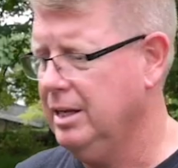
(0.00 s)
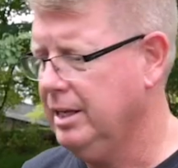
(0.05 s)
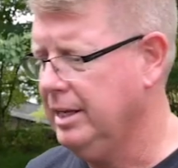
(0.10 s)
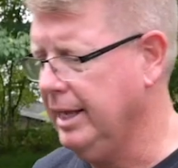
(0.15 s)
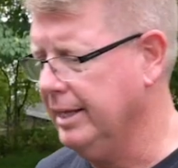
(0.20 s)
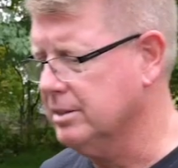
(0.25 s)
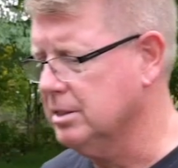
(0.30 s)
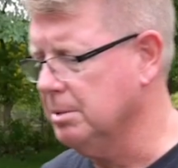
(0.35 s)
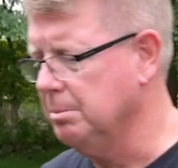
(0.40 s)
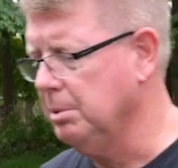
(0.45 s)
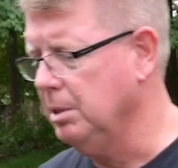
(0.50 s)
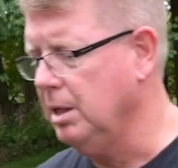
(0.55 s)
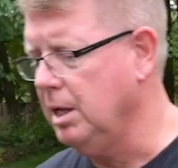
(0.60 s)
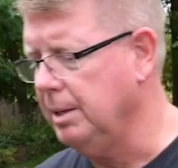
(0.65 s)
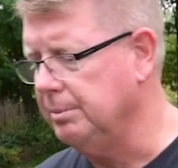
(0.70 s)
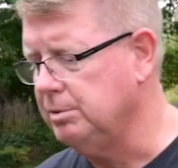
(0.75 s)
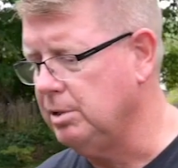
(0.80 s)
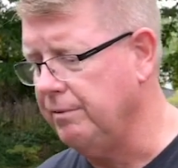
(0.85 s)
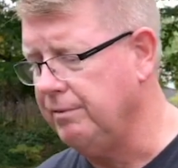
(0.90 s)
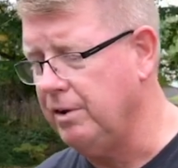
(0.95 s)
Get some
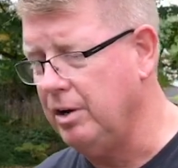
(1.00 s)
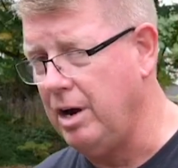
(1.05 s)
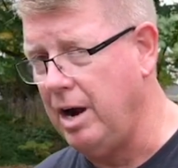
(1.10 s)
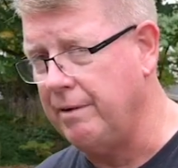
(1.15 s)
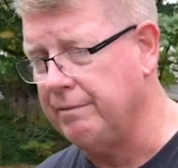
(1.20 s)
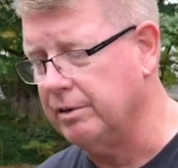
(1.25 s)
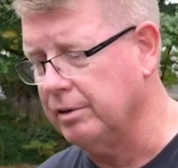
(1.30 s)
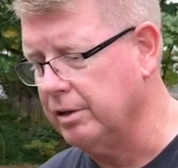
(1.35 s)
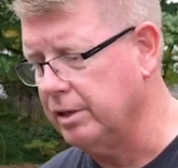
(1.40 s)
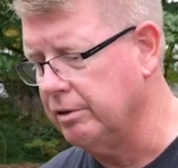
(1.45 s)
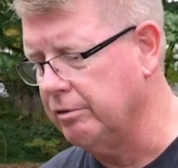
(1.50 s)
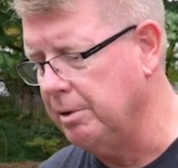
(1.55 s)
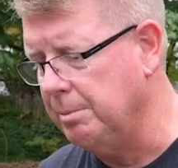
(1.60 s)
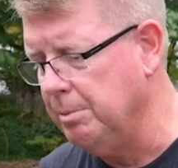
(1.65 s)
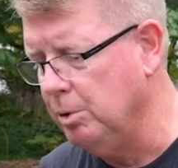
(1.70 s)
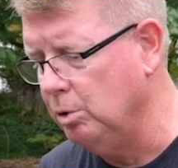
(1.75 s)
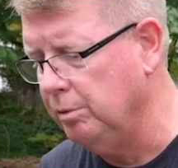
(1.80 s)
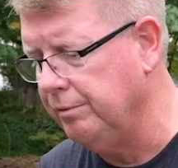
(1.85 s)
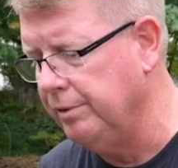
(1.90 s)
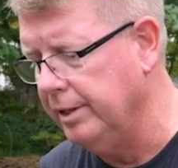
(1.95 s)
gloves if you're ever going to
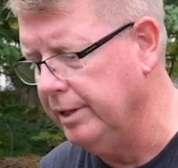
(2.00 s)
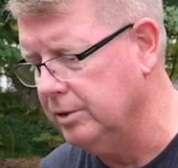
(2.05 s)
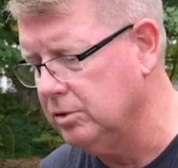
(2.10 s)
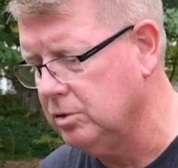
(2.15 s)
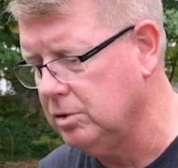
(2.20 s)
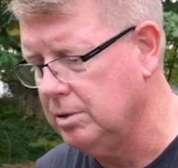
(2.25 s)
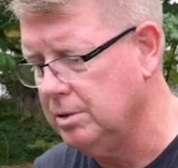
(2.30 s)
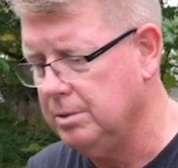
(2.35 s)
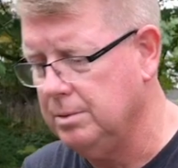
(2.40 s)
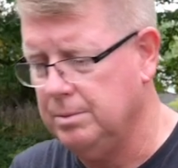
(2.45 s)
remove this.